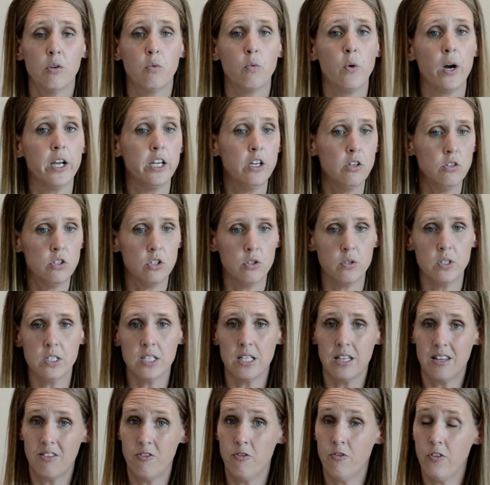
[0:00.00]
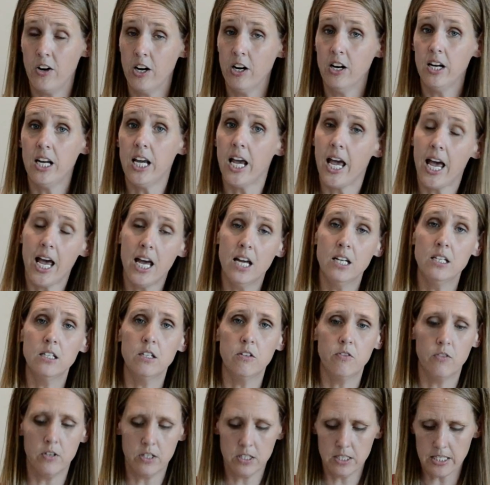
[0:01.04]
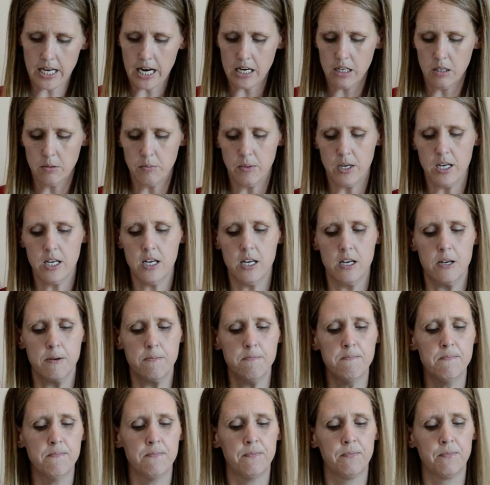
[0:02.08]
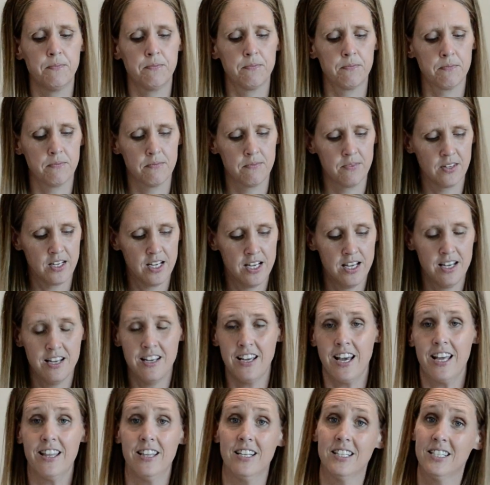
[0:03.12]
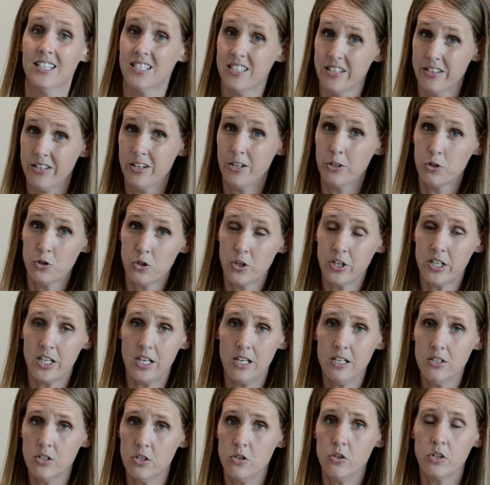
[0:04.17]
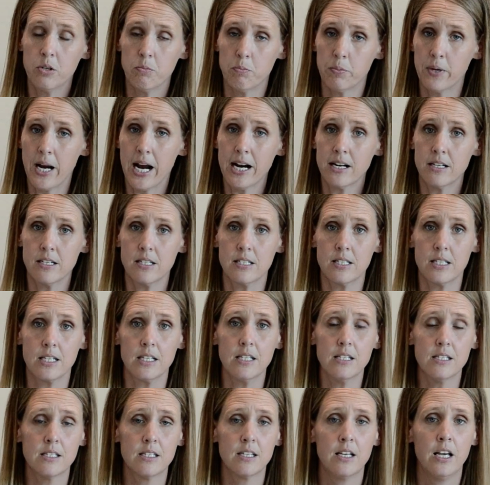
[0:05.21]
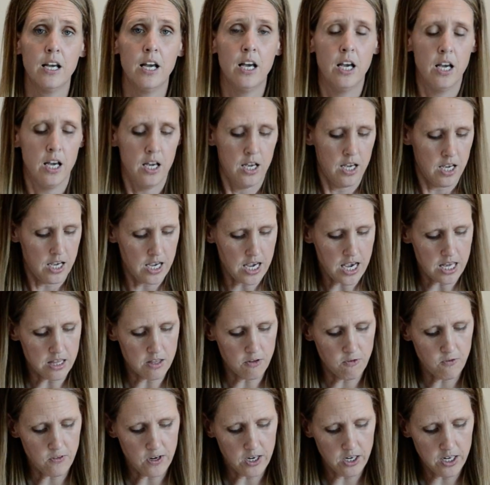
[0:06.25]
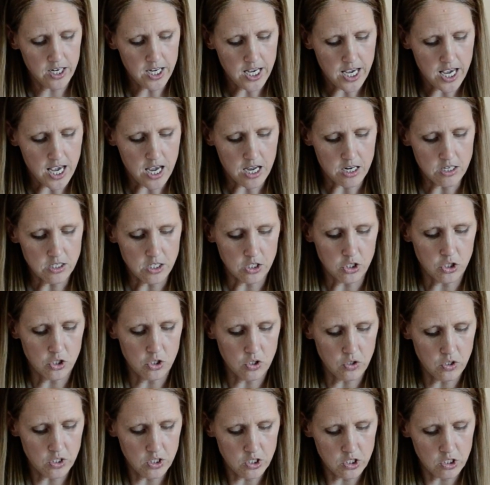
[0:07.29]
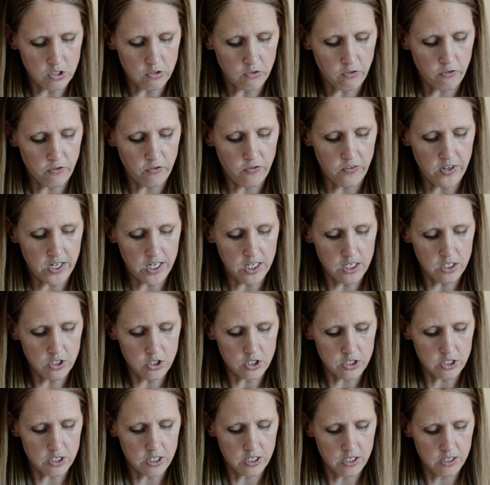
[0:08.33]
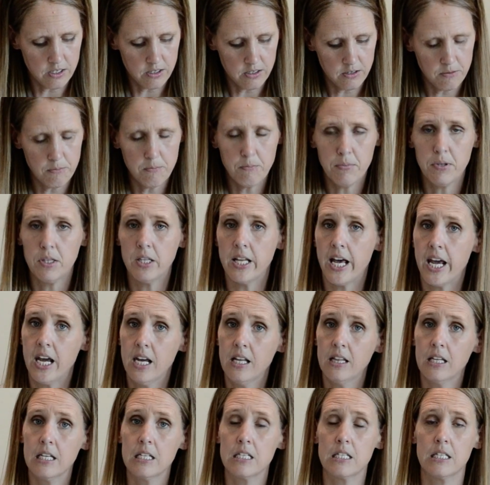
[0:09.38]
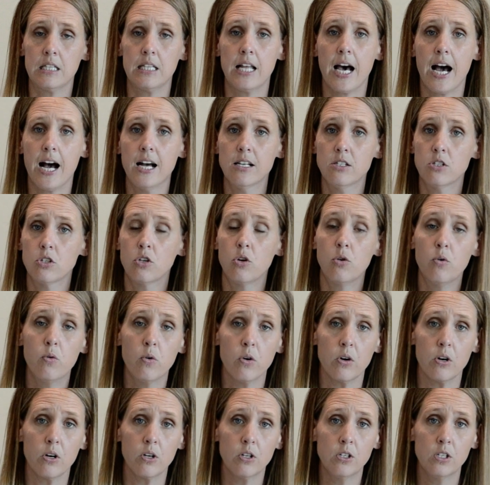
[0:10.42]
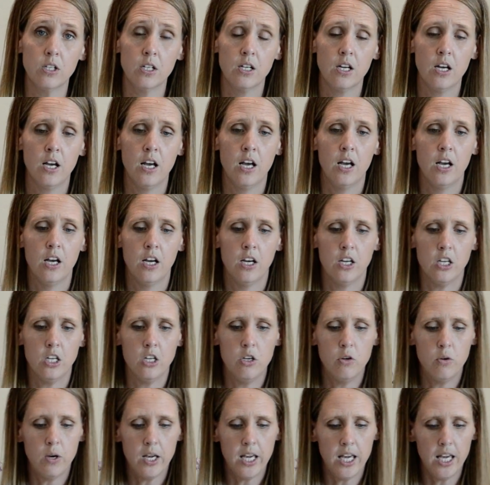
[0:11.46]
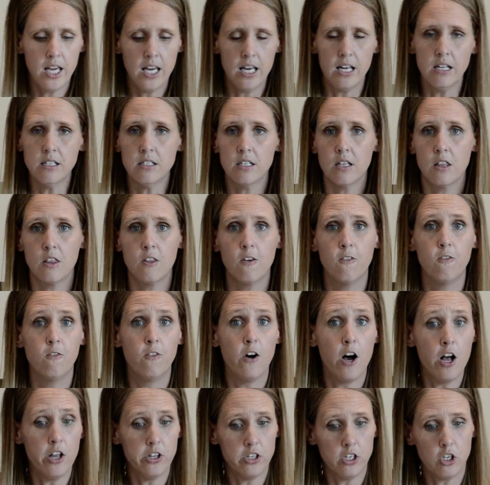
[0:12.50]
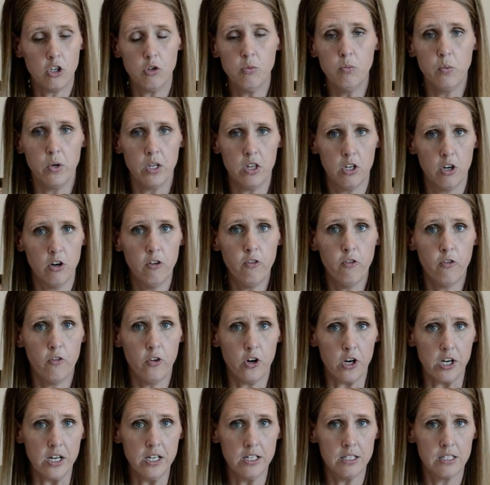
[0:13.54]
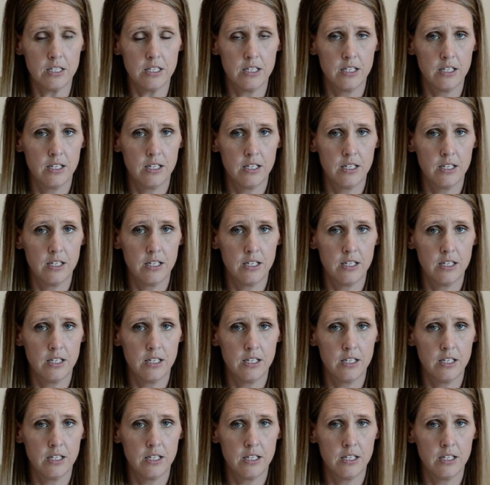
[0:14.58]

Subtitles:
what you do is at the very end of the sacrament hymn, and this is a little tricky, so you can practice this, at the very end, as soon as you finish playing this last chord, you hit the volume with your foot